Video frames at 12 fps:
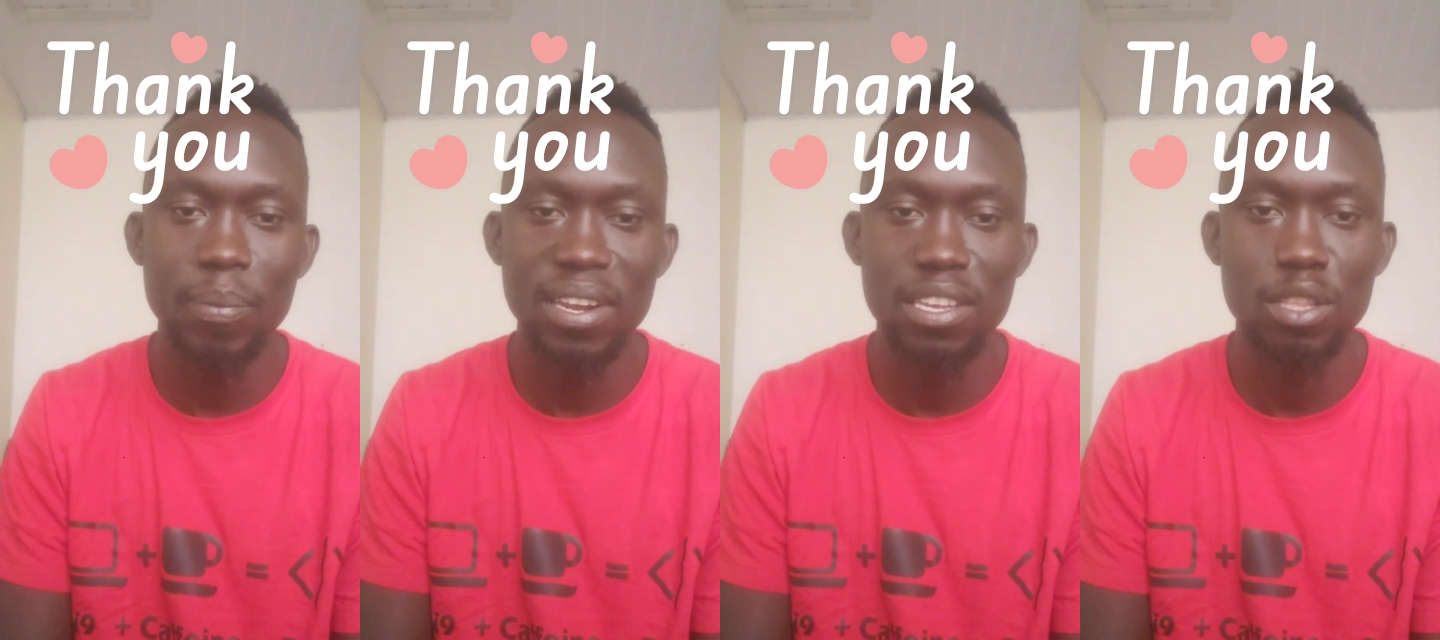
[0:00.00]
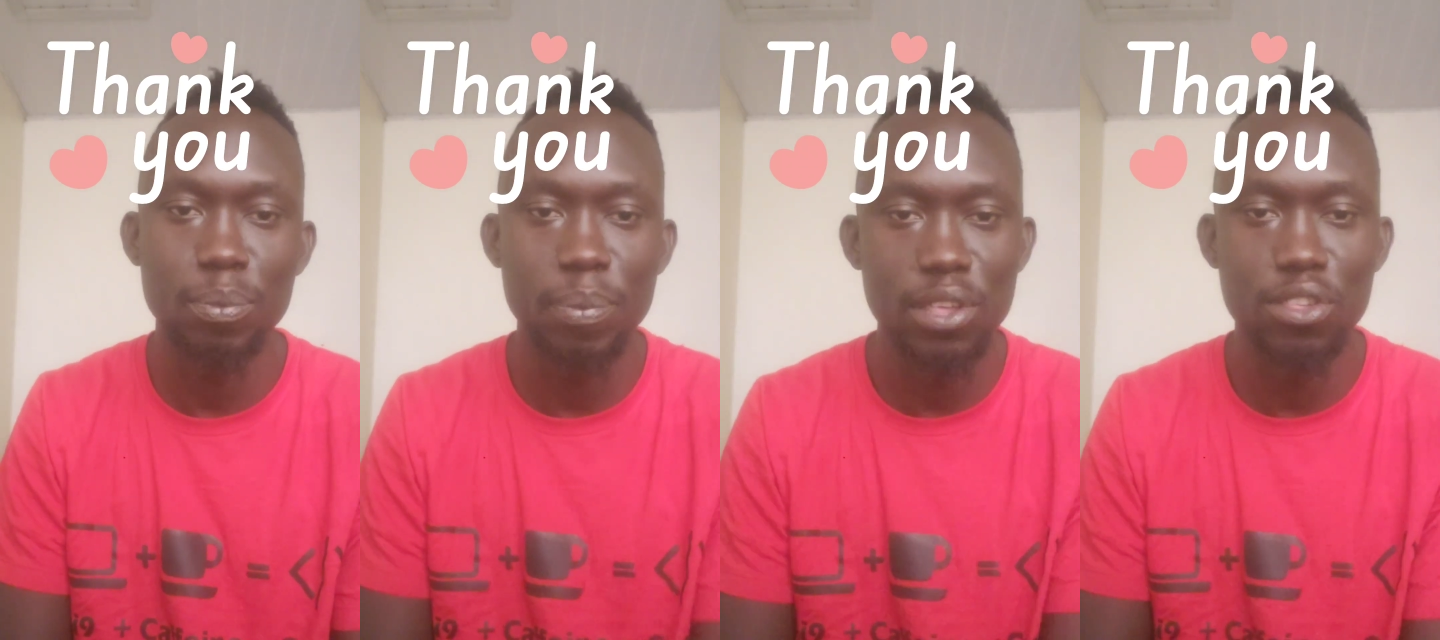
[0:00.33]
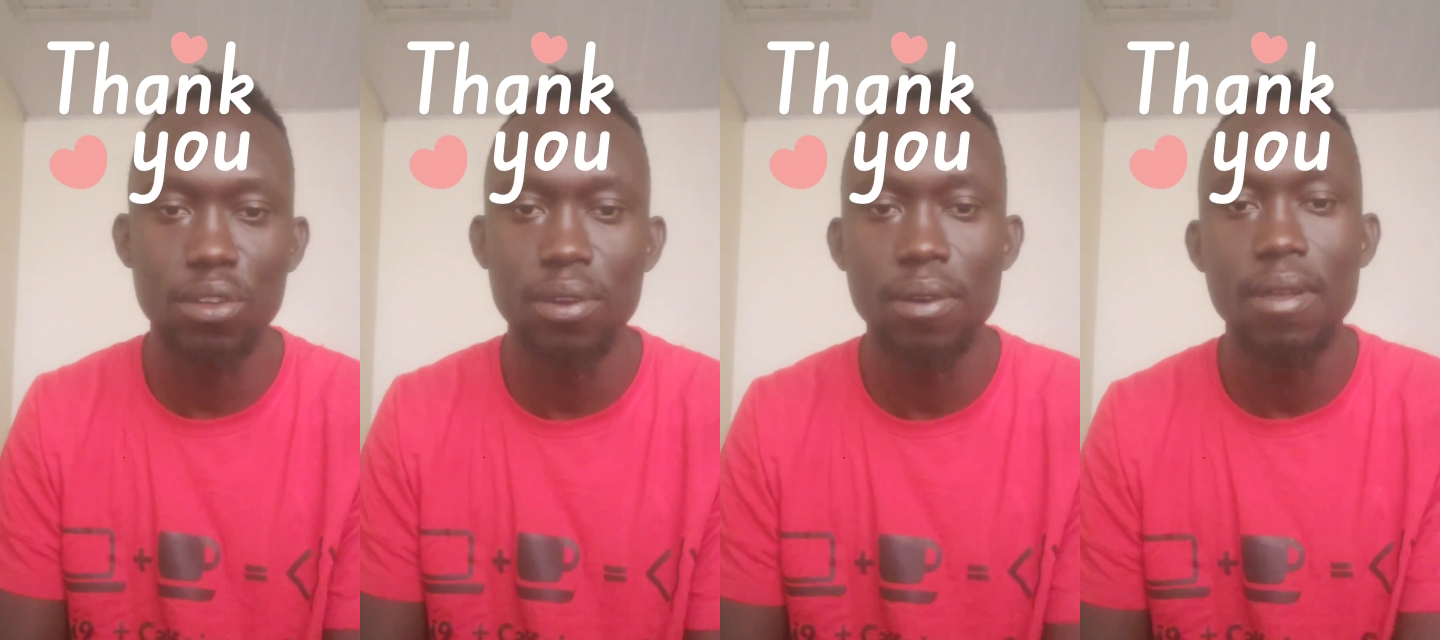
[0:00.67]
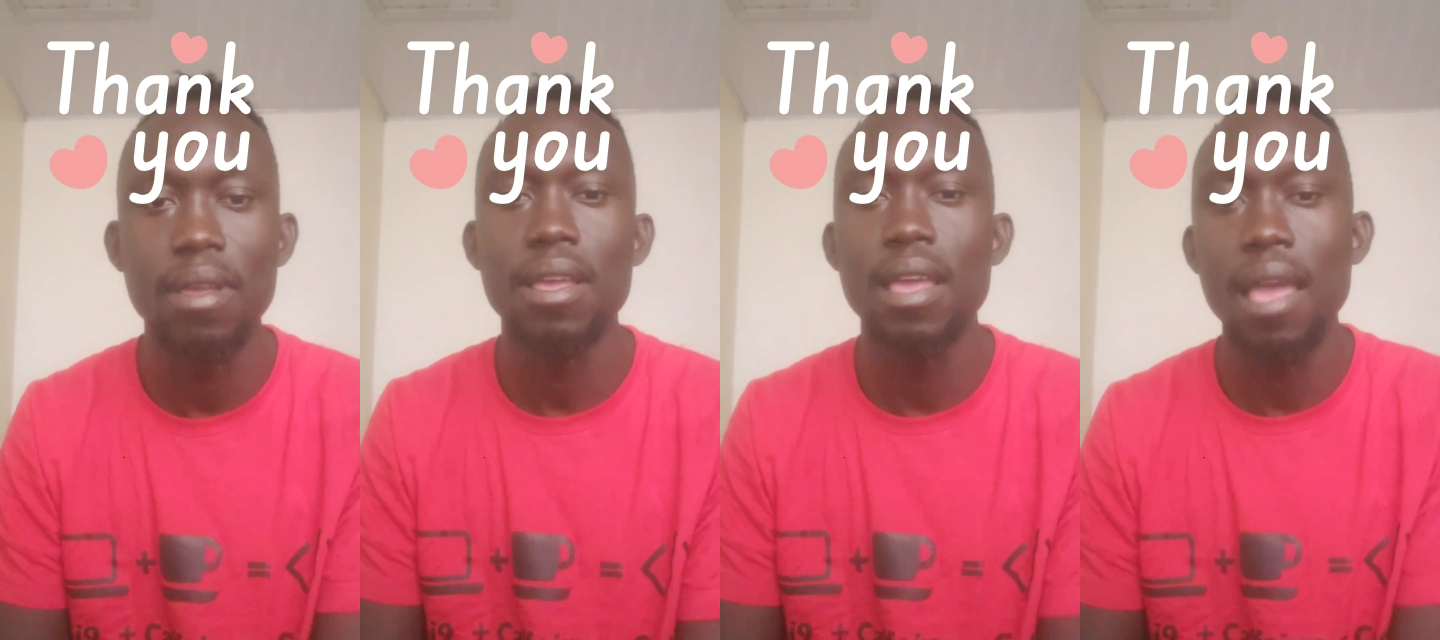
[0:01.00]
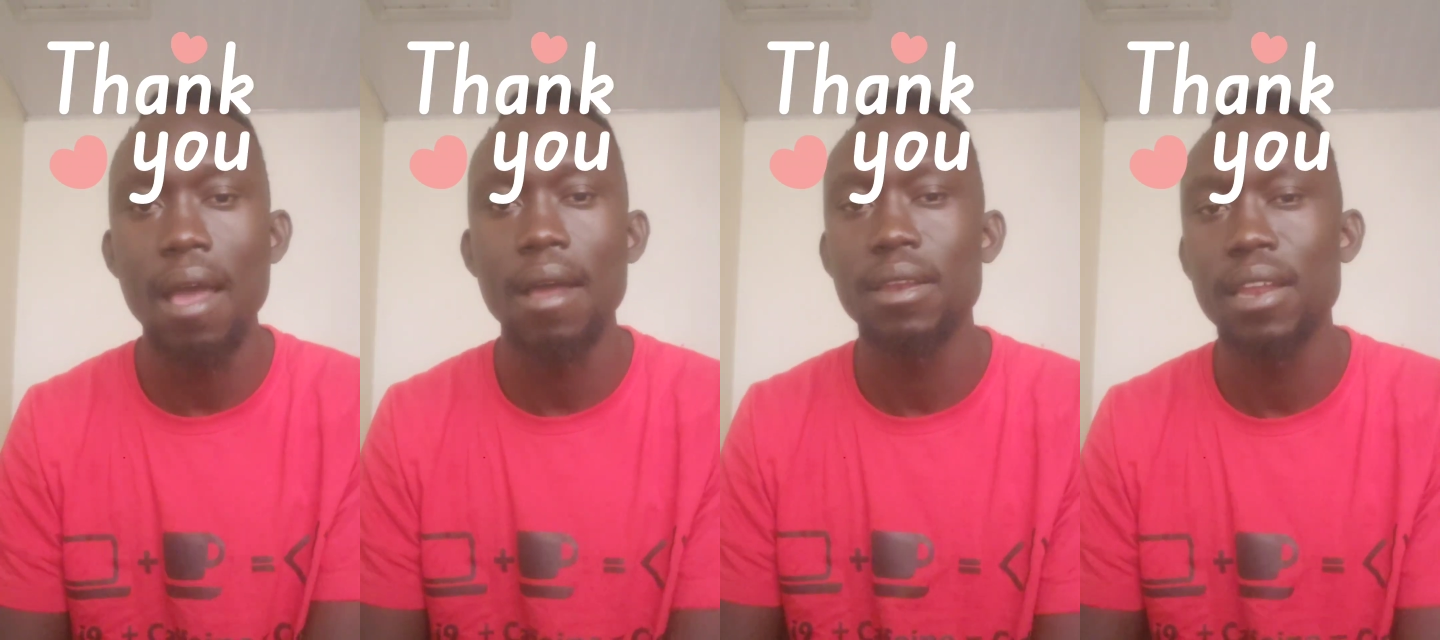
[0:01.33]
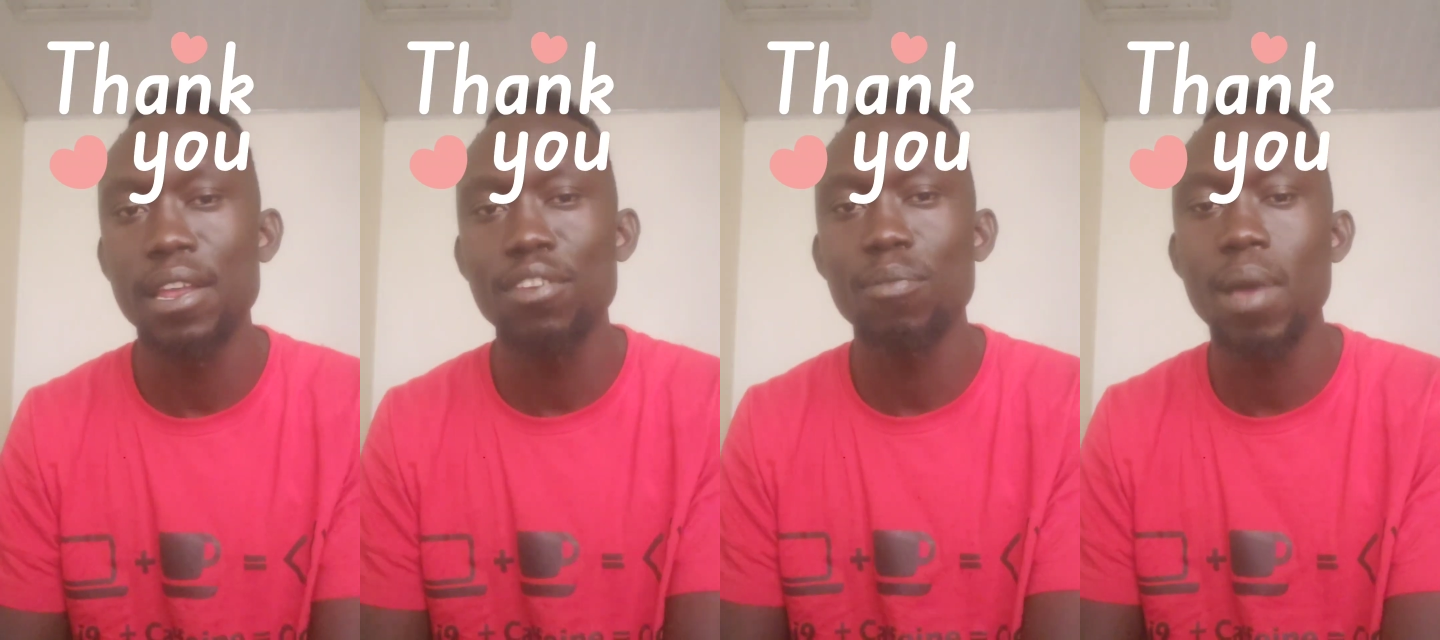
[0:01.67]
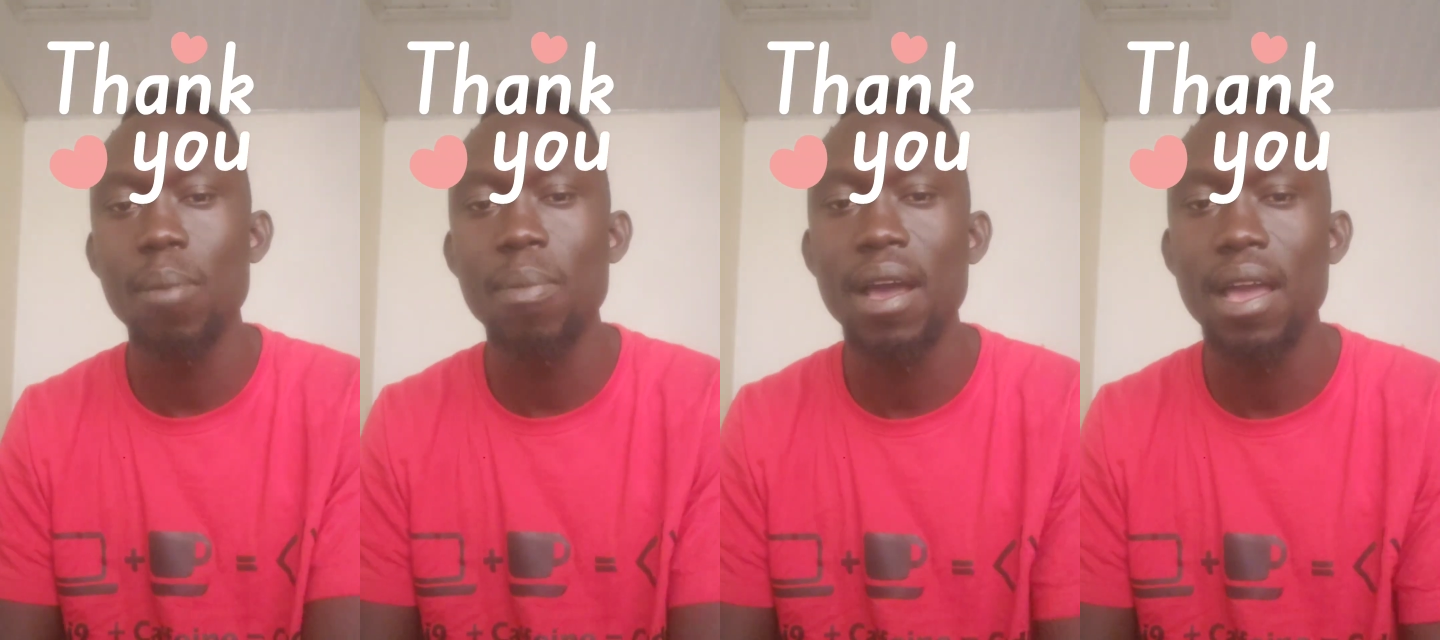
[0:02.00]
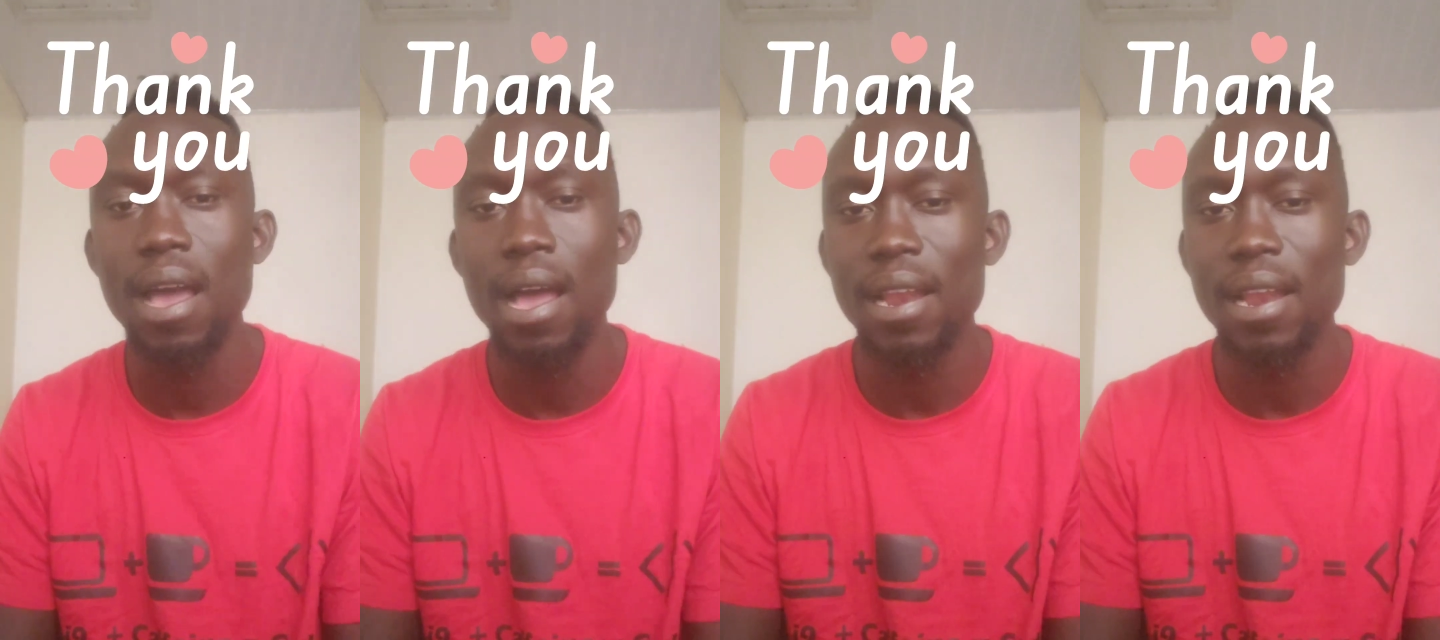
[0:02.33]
participation. Yeah, thank you. Bye bye.